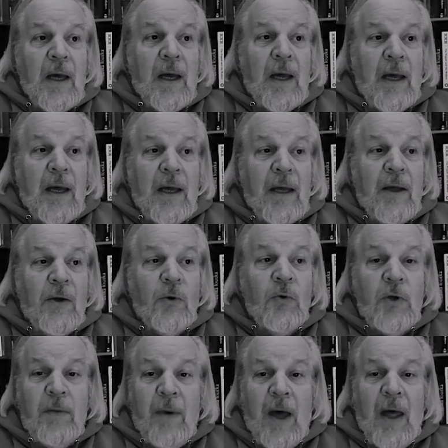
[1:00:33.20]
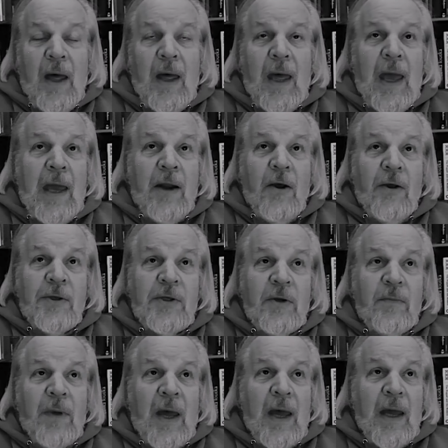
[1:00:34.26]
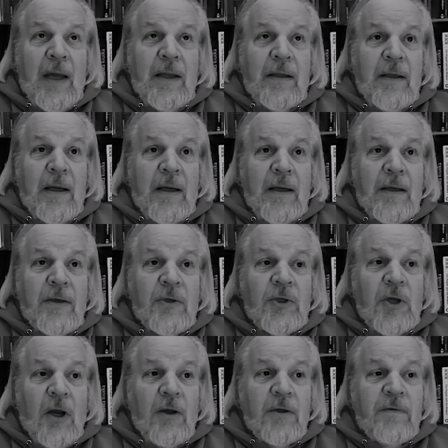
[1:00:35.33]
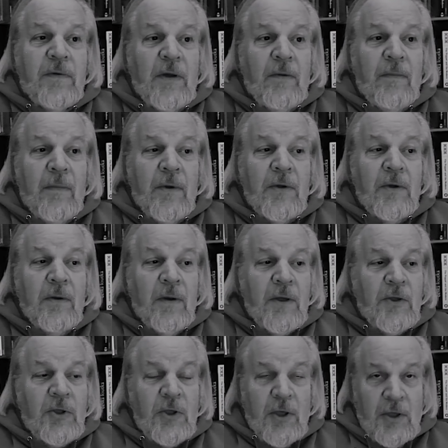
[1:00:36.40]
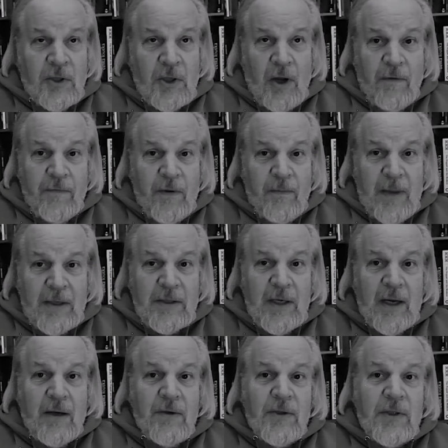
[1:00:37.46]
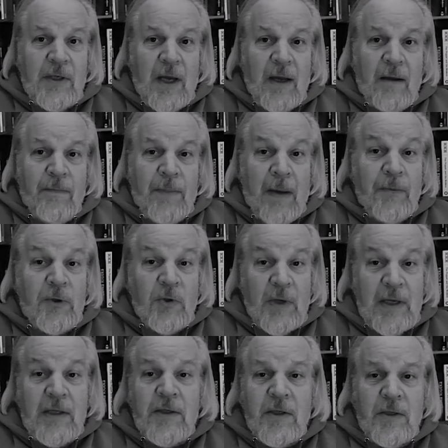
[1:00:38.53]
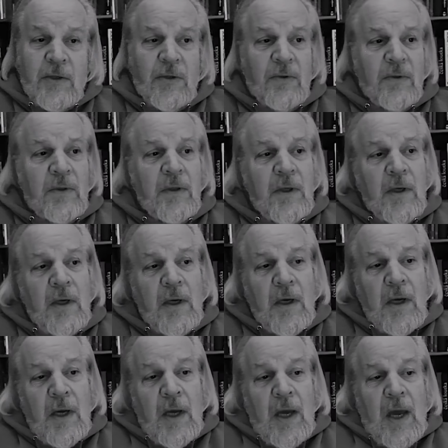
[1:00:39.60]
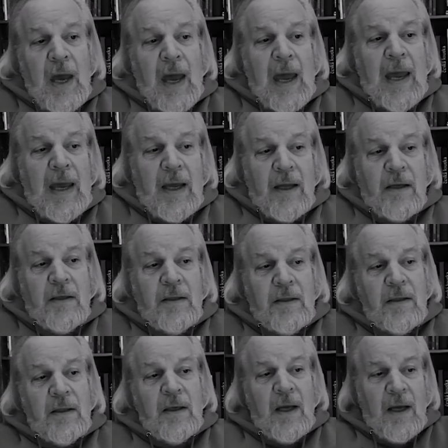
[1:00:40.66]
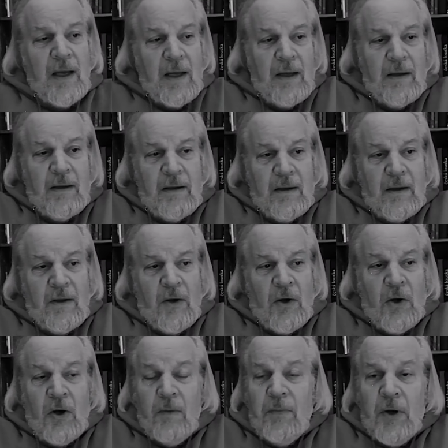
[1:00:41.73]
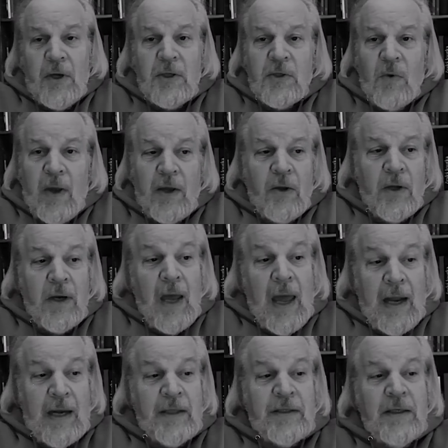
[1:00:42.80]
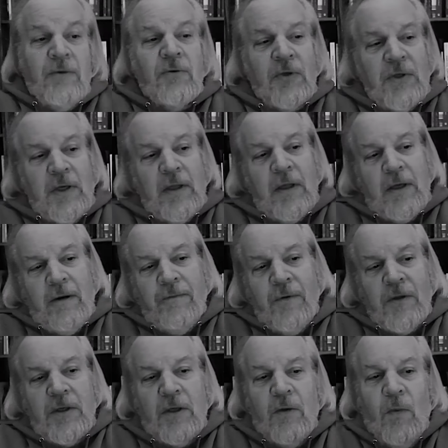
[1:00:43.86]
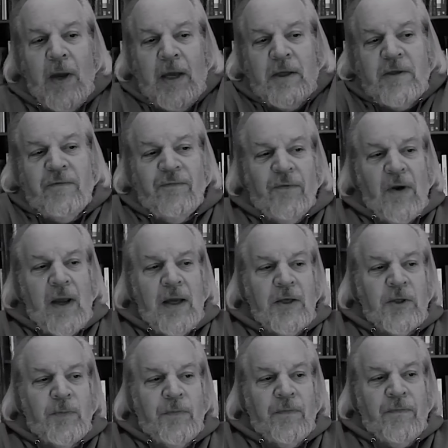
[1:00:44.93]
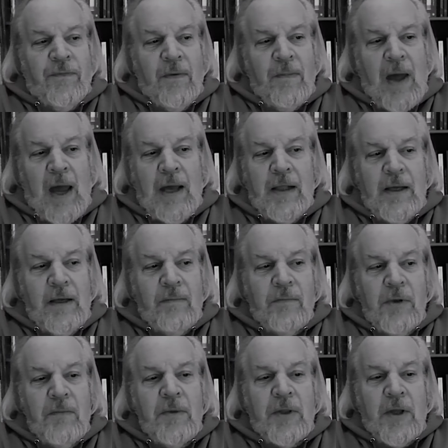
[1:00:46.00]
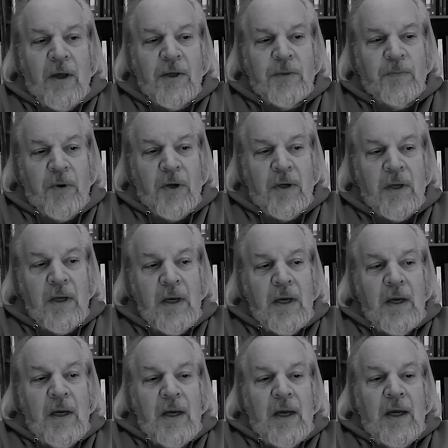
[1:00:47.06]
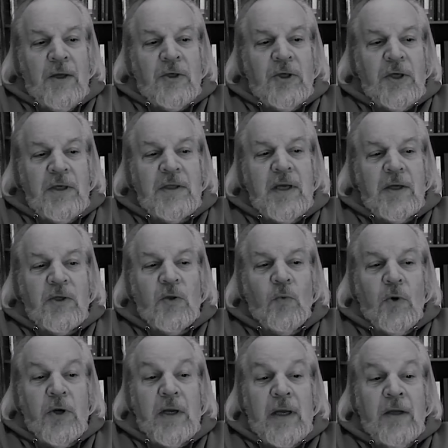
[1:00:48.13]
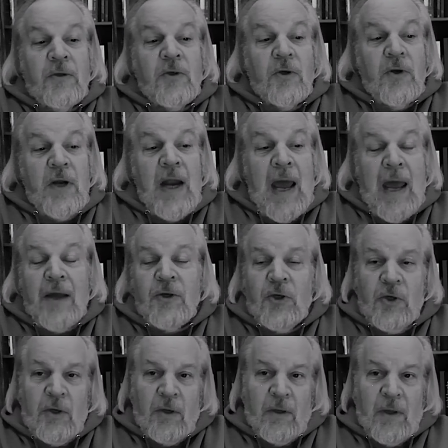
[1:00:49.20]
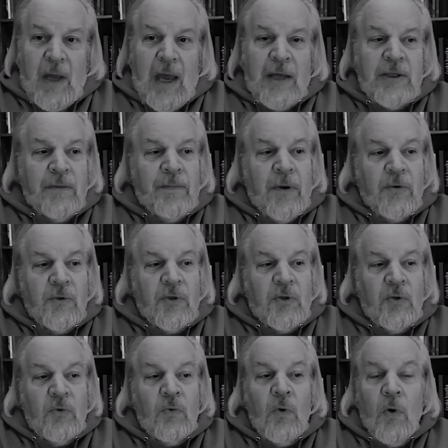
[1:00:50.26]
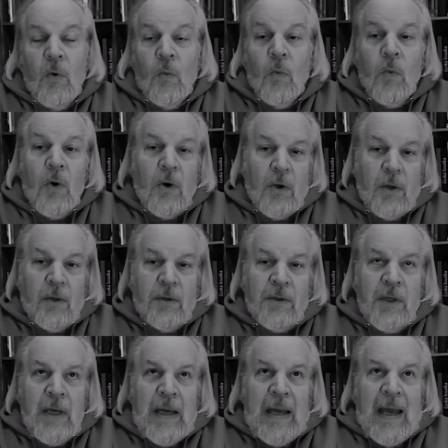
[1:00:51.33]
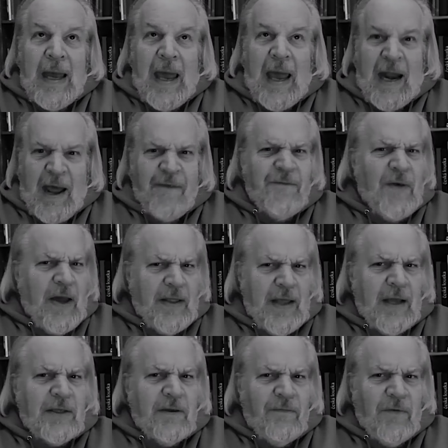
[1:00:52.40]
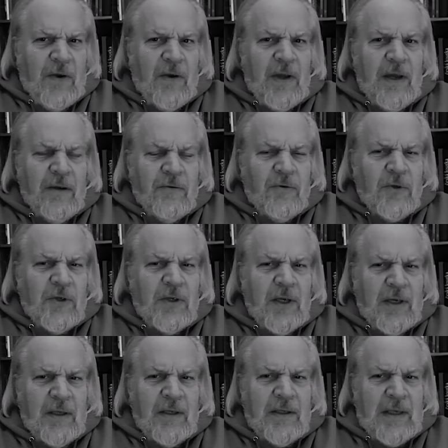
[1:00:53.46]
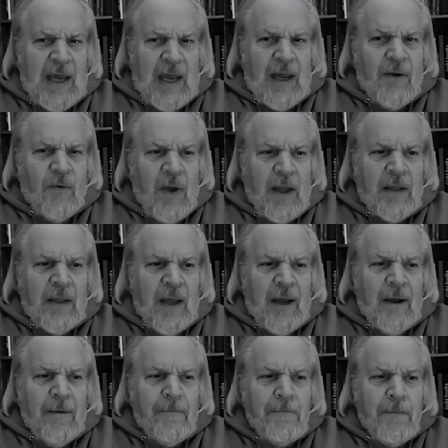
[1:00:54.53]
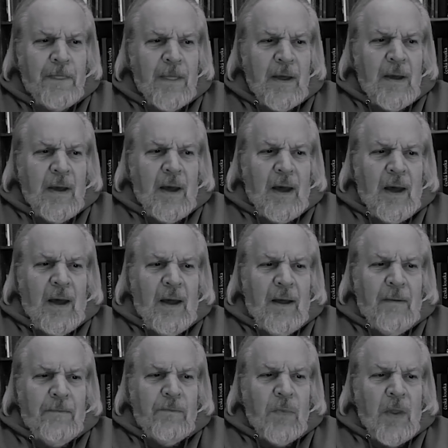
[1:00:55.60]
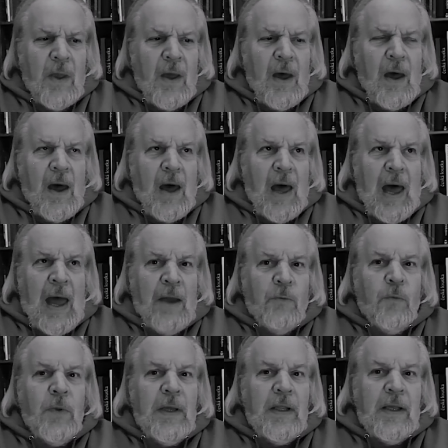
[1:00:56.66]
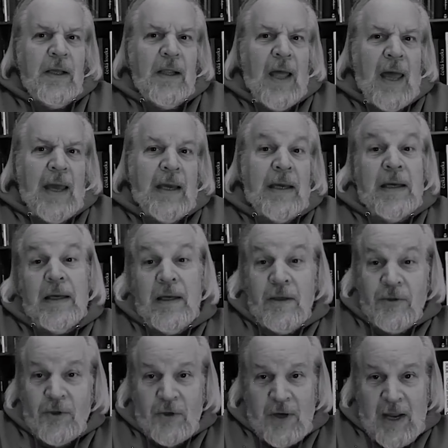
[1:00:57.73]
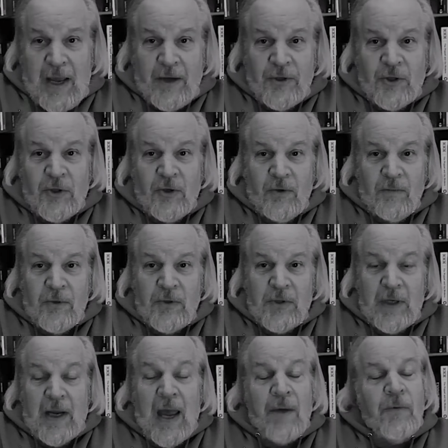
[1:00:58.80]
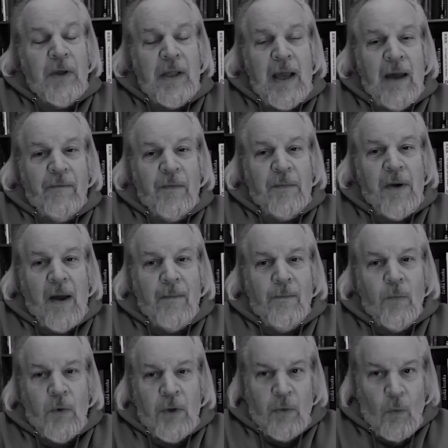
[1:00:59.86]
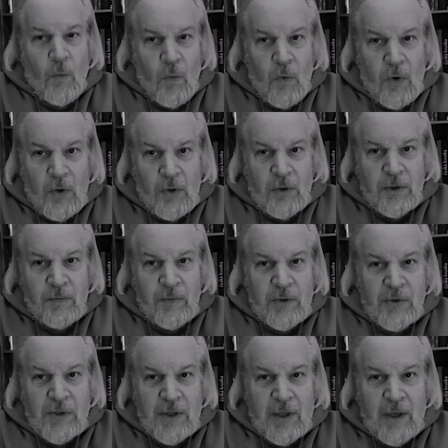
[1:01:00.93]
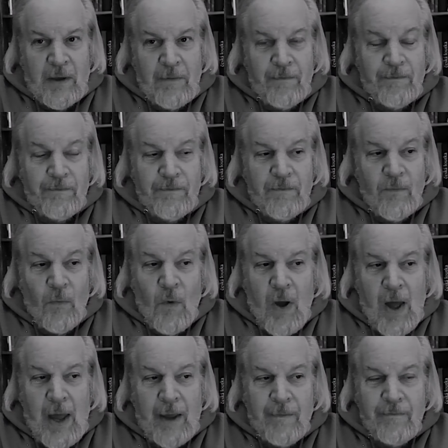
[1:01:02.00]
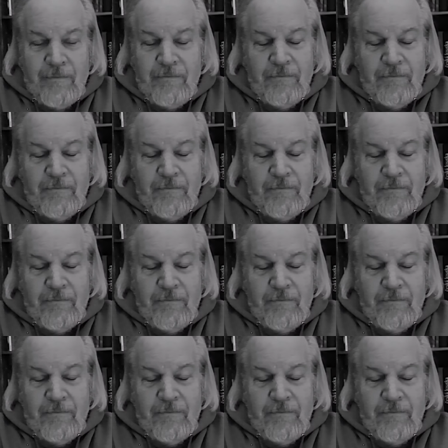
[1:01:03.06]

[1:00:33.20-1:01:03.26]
Unima and also behind Charlesville Messier's Puppetry Institute. And her book is quite good. And it's interesting, the difference in the way it's phrased from Eileen Blumenthal's book is she says the word international as opposed to world. And I find that's a very interesting take right there. I really like international music. I really have a problem with world music. Why?